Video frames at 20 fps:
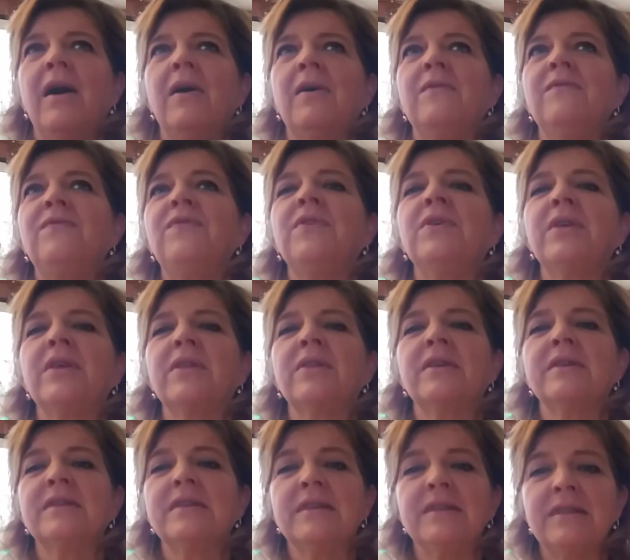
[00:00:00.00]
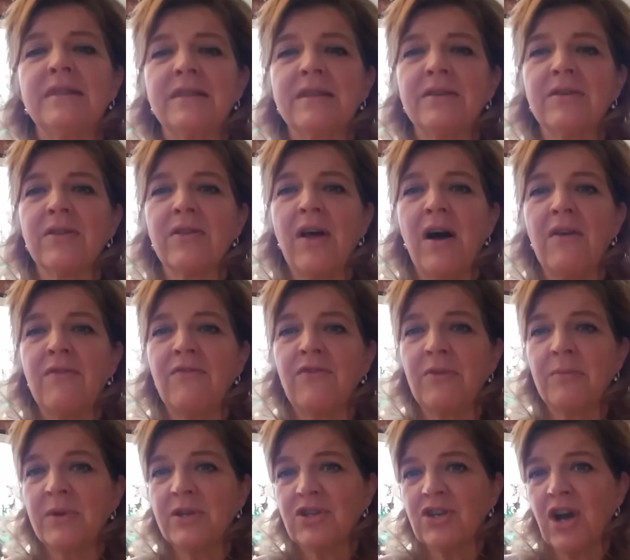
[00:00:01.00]
feeling the sincere love
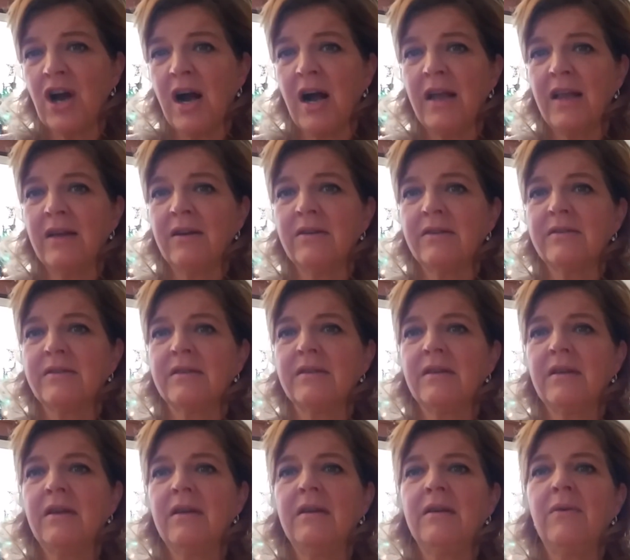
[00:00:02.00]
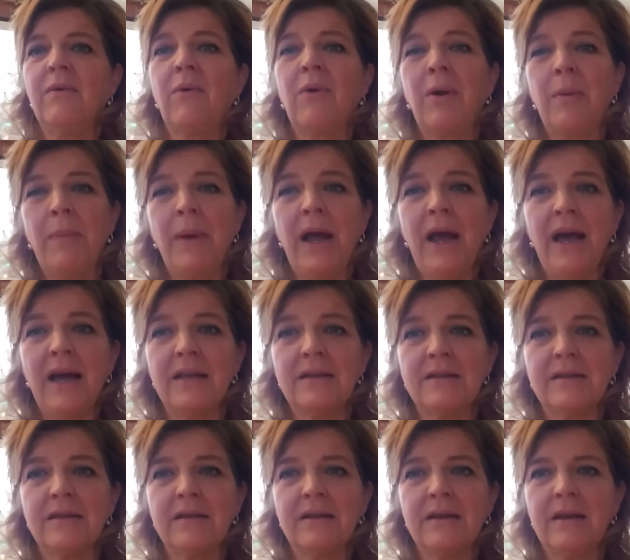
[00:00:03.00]
from a child or a
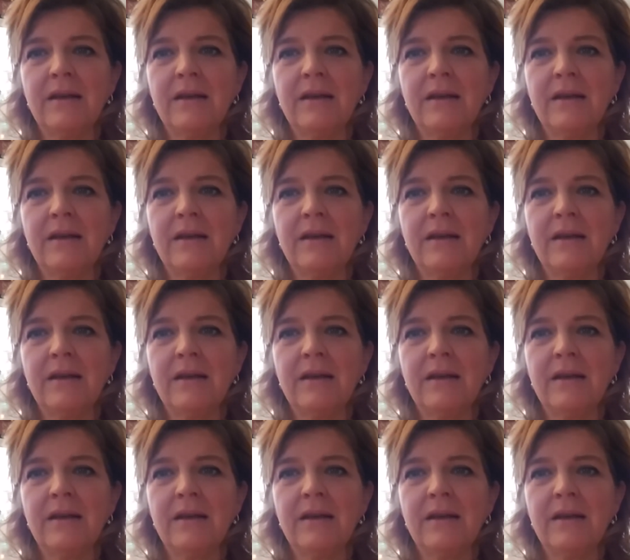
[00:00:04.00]
pet.